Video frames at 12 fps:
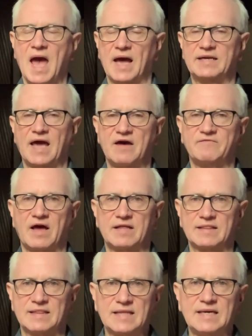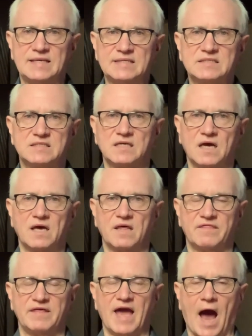and have at least
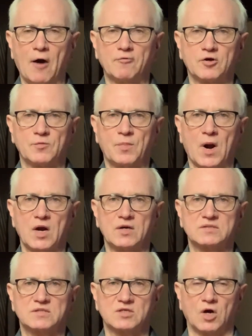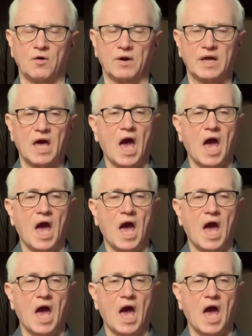the outer parts going.